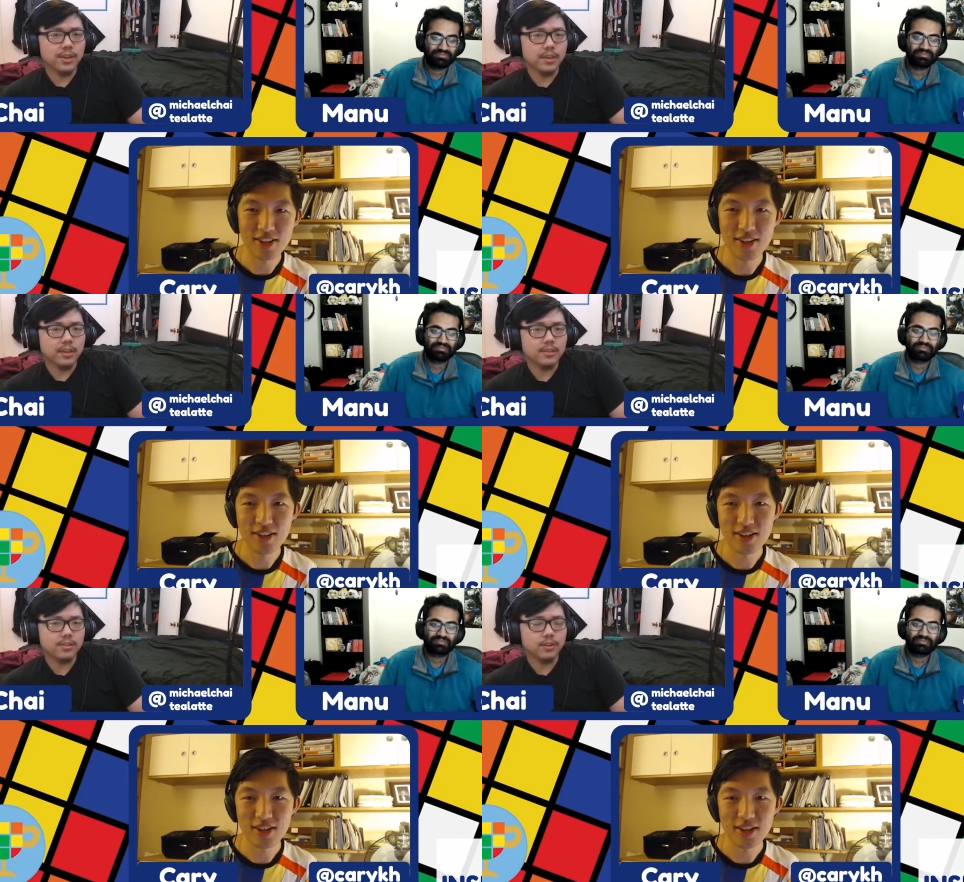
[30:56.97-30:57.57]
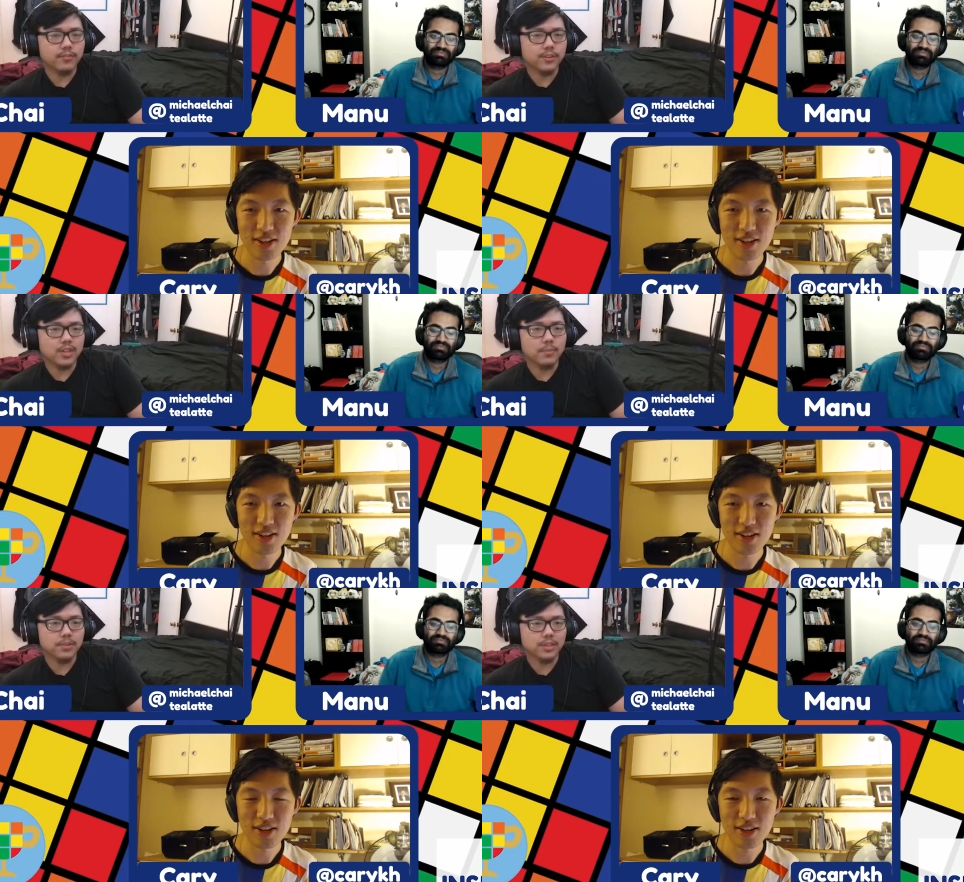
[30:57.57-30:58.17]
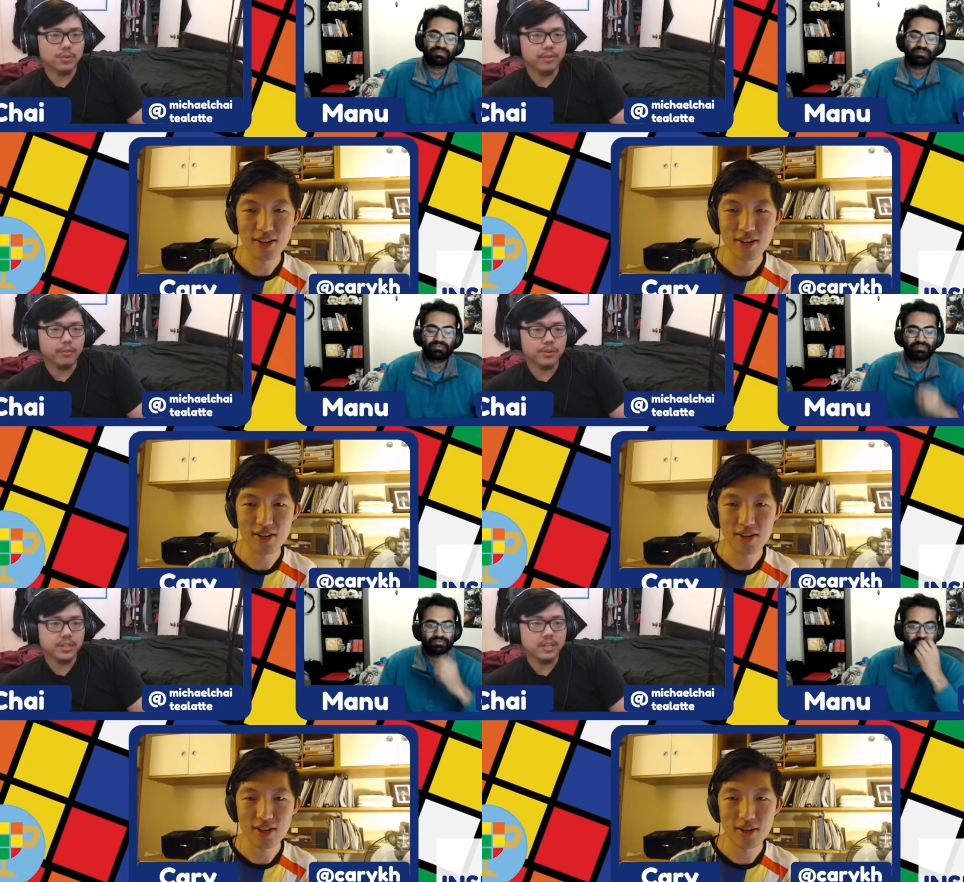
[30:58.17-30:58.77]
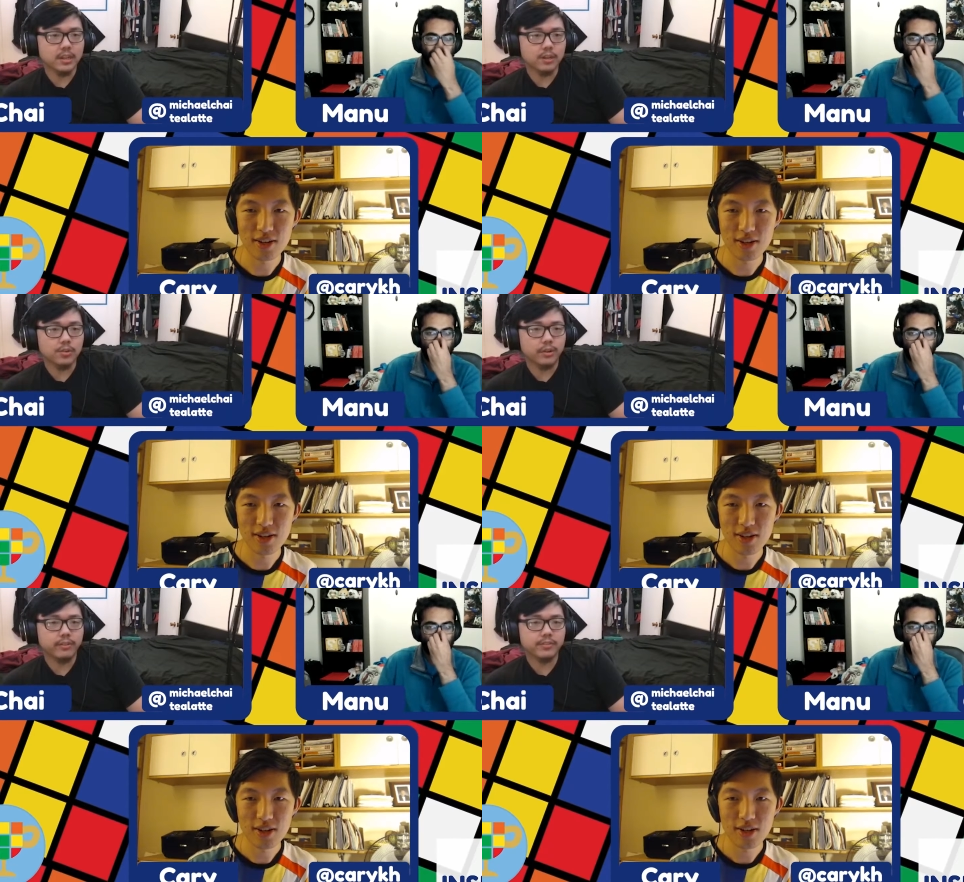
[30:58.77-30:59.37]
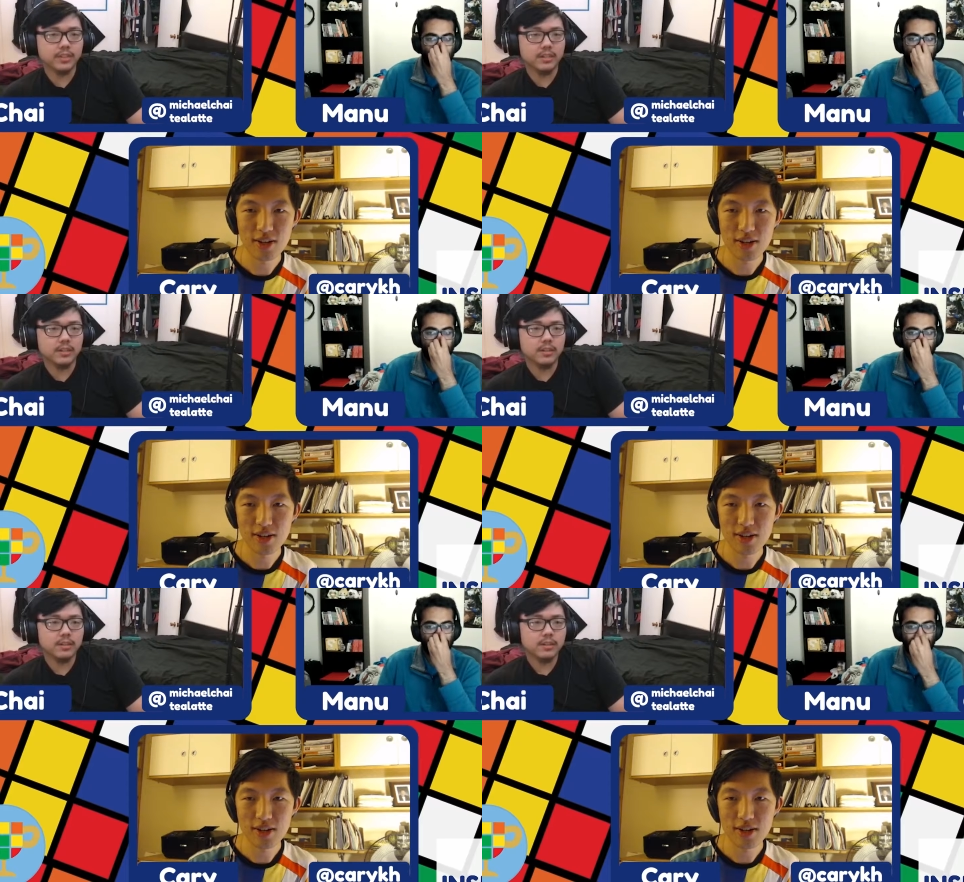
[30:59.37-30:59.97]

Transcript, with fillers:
Speaker 1: 20 so your first comp was like 2014 then, 2015?